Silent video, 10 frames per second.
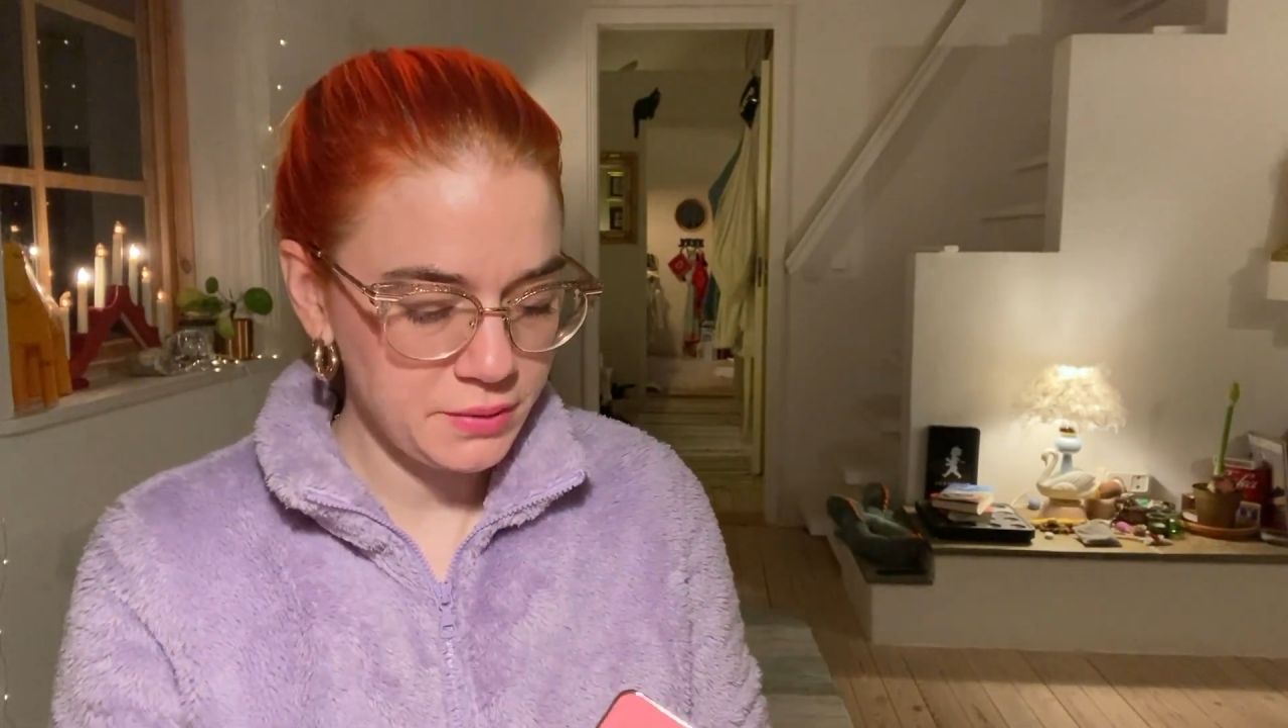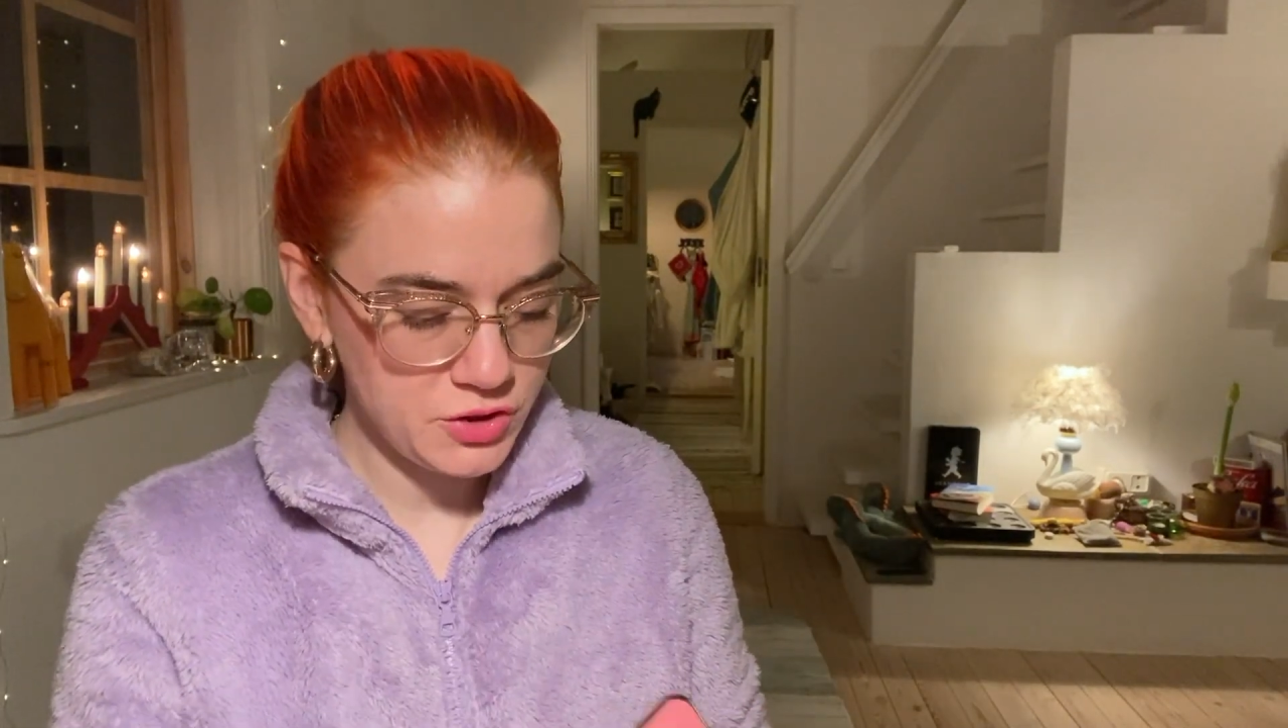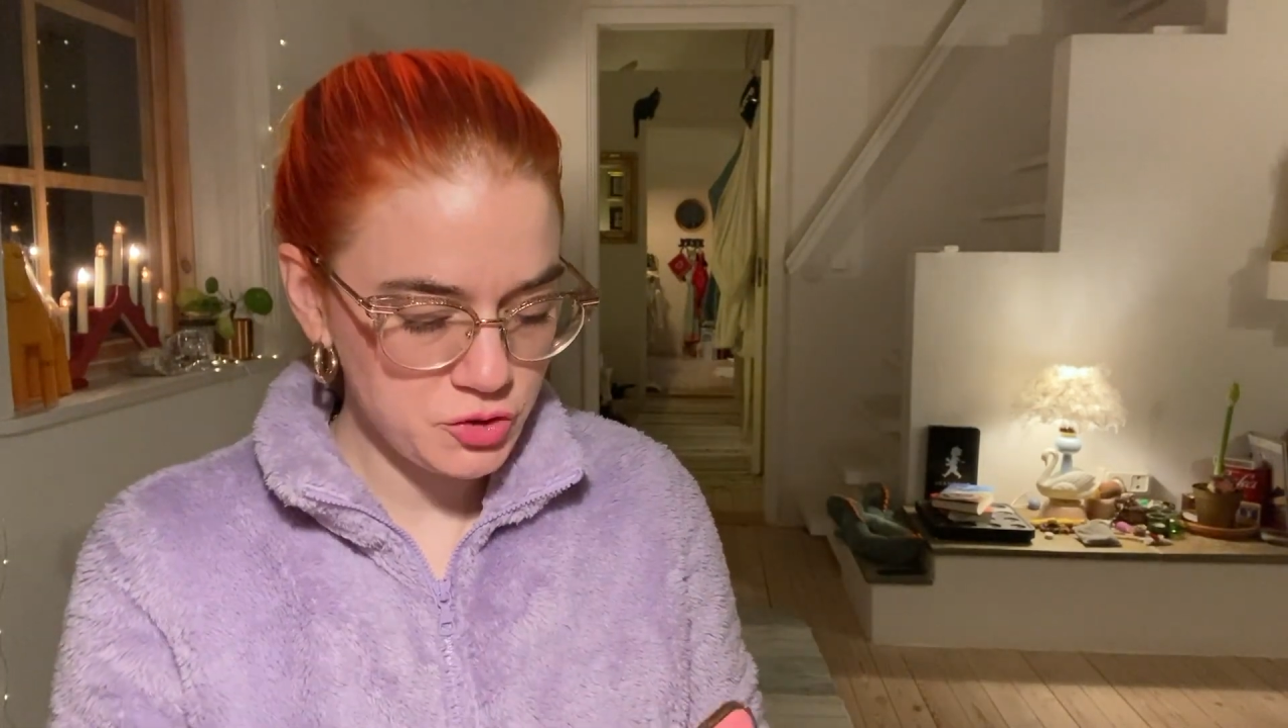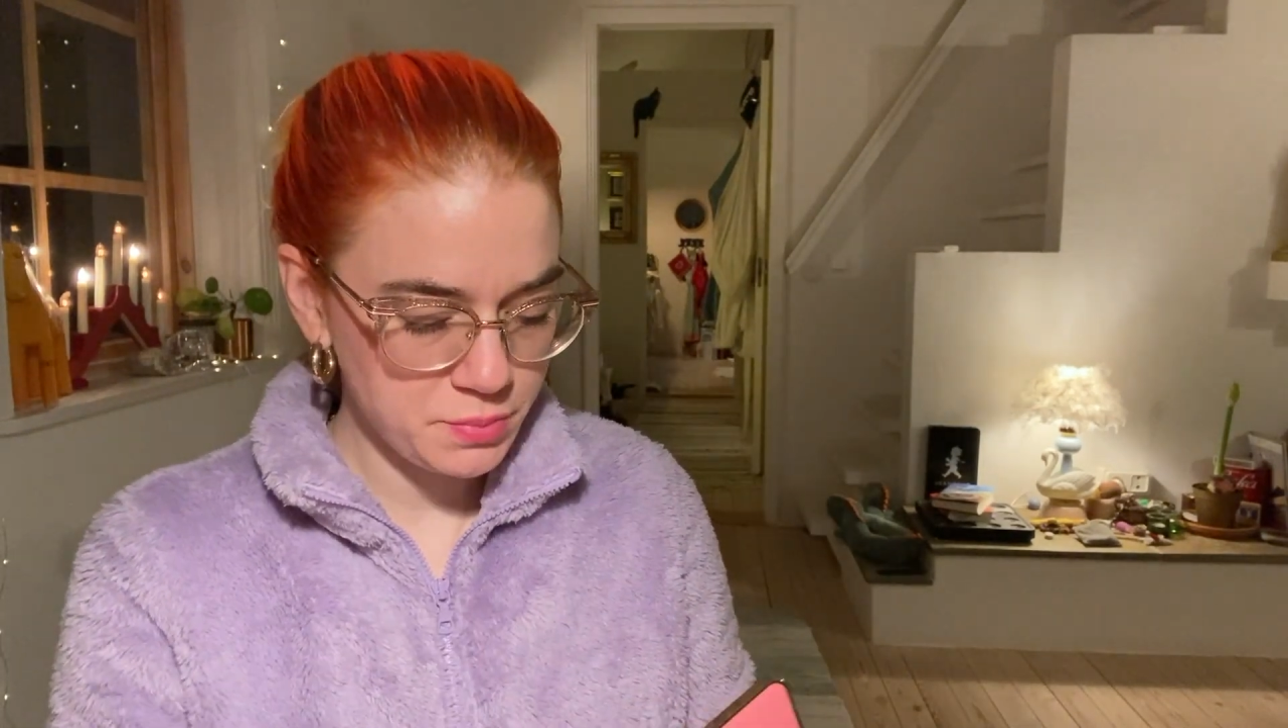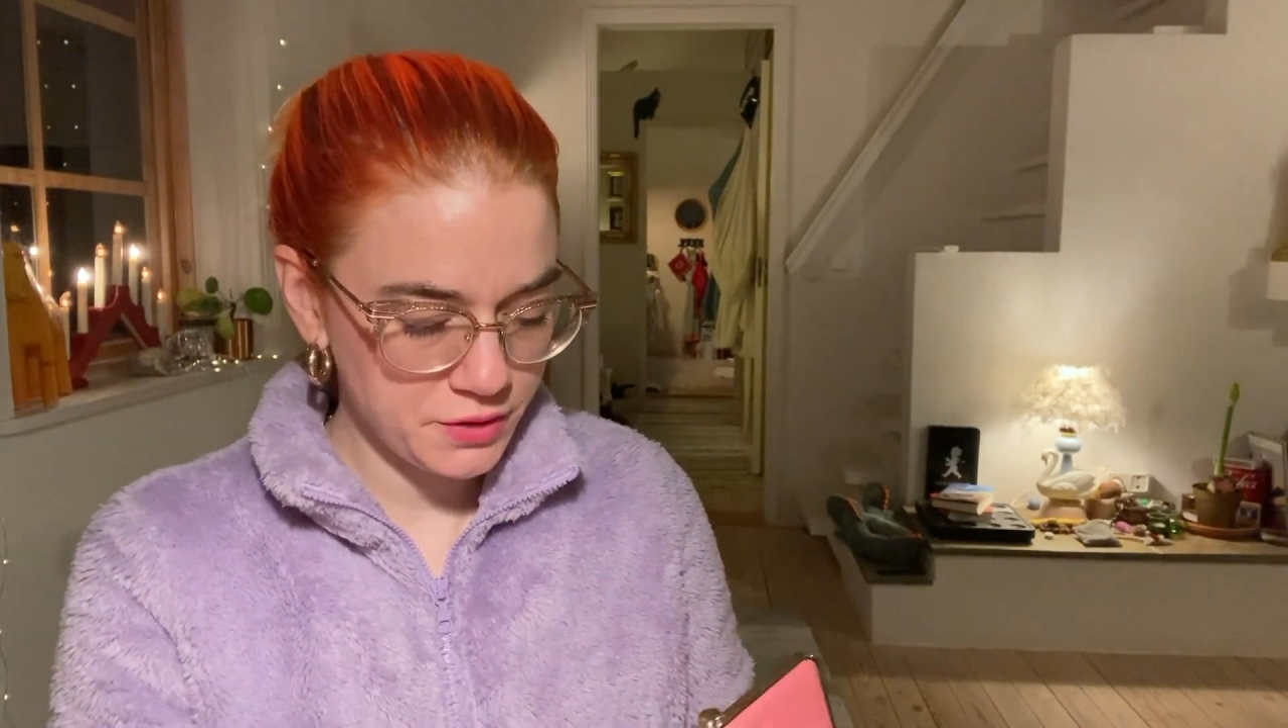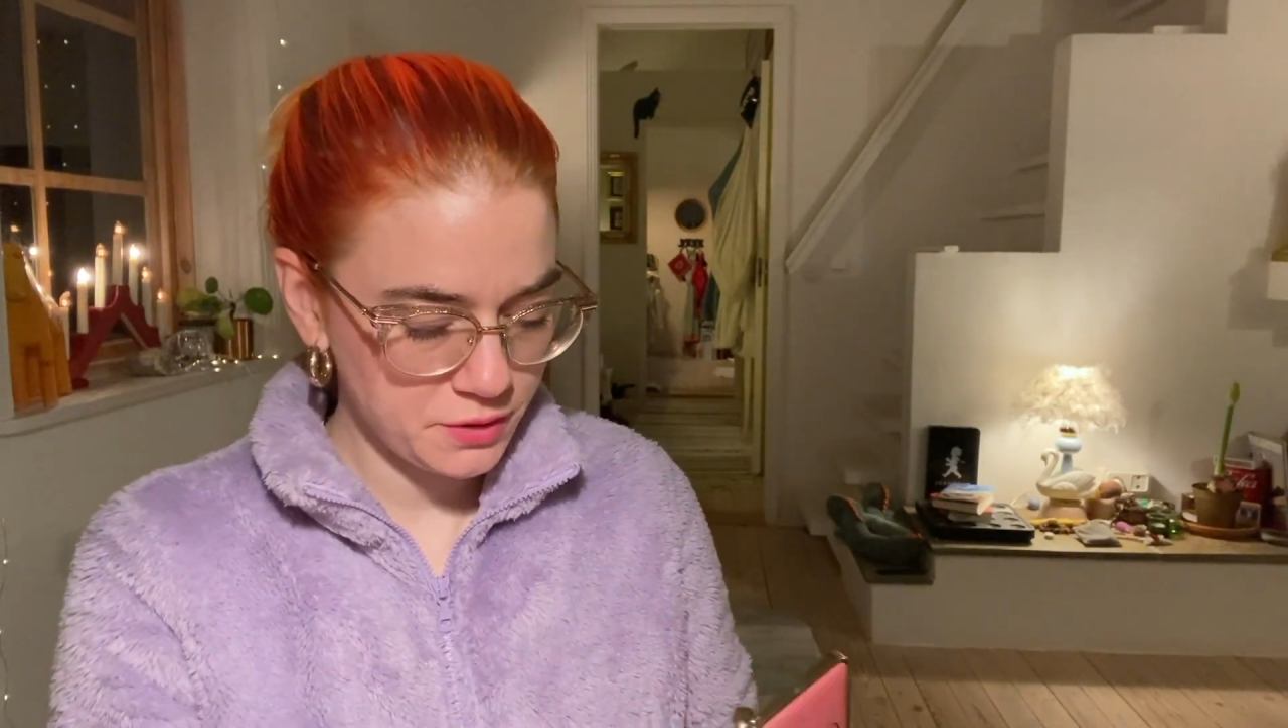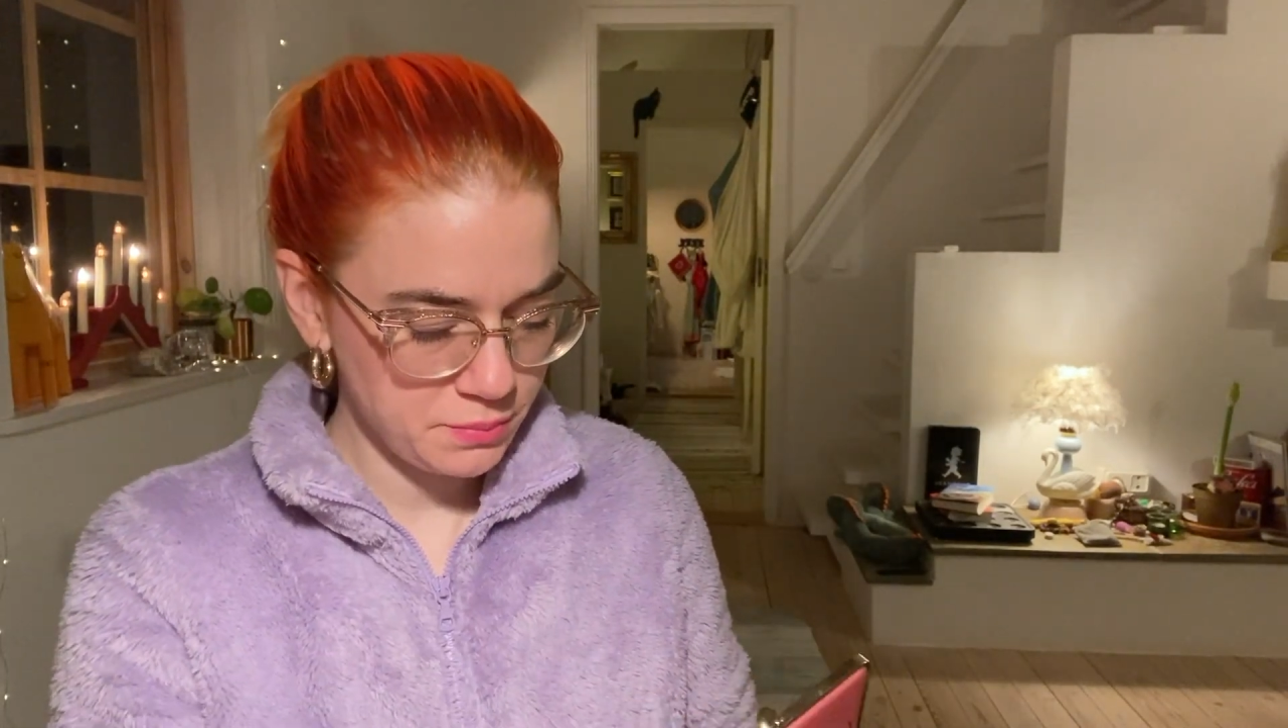Peach Butter,